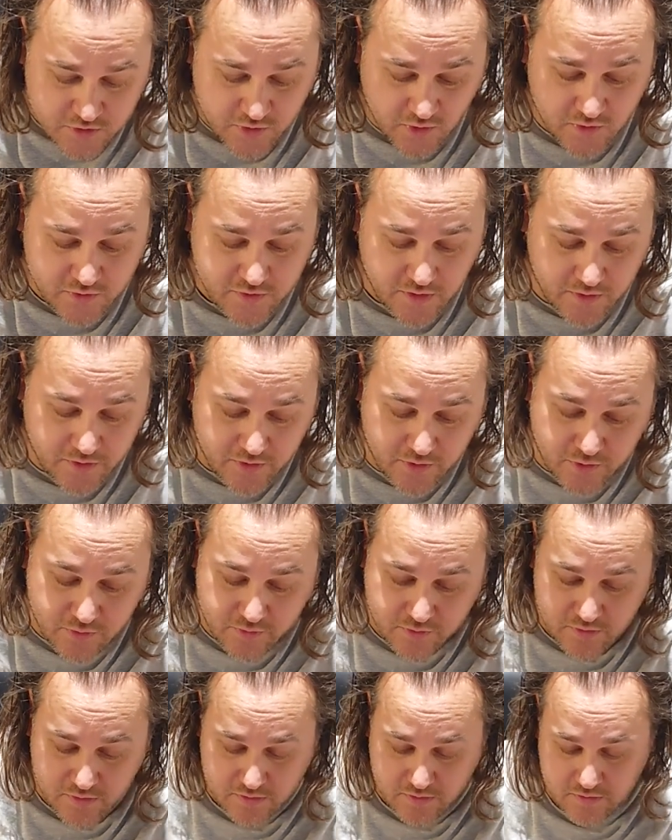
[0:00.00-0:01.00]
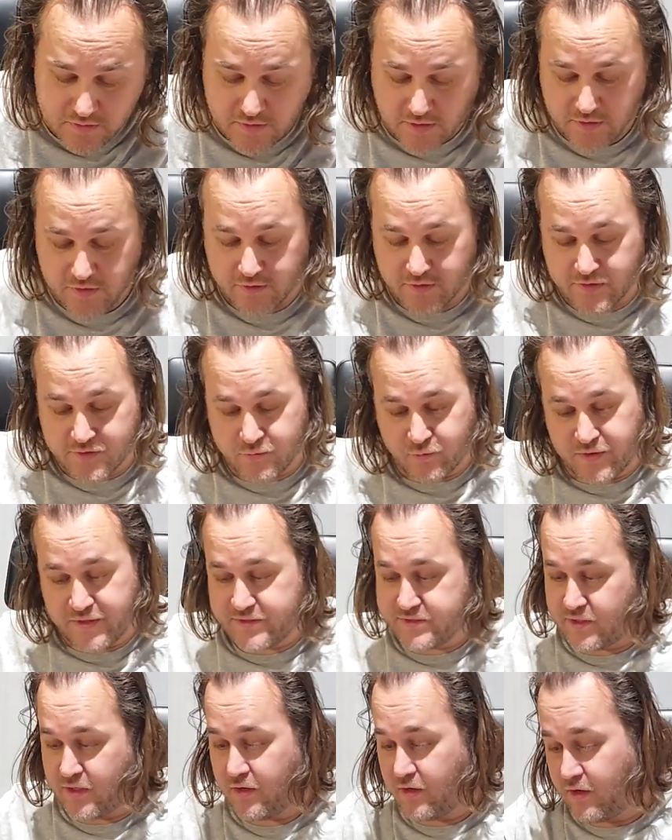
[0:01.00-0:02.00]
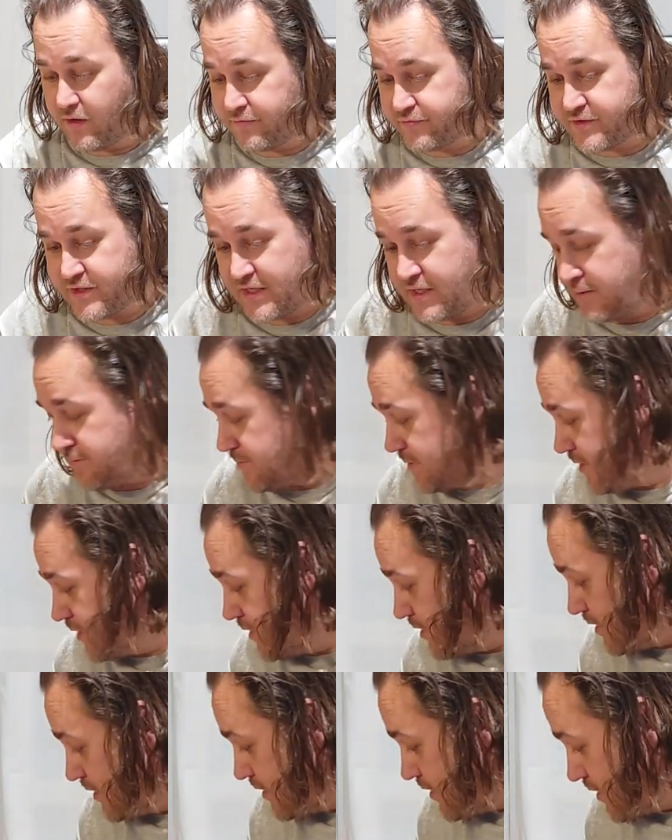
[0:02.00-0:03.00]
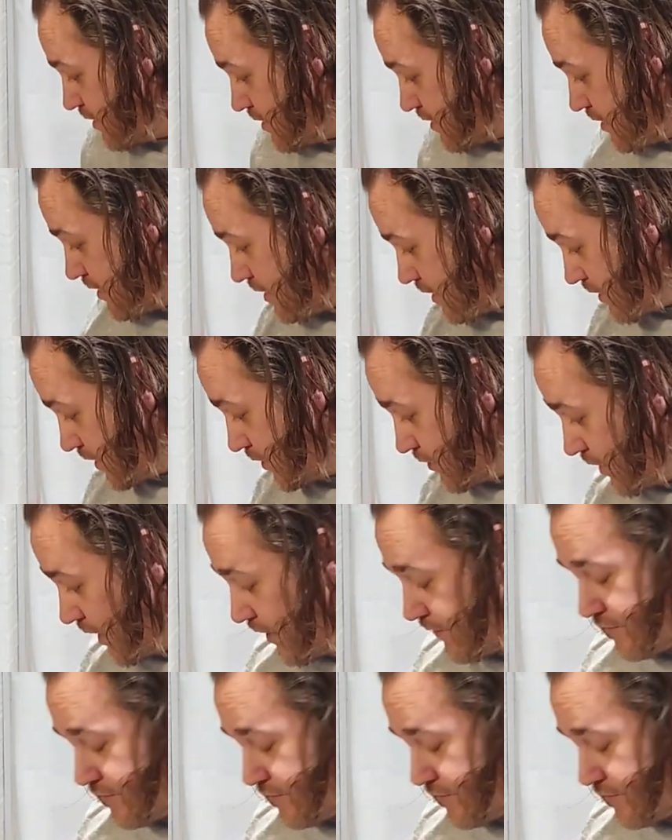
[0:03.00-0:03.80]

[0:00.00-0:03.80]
joke's on you. Then you just wasted a lot of time. Then you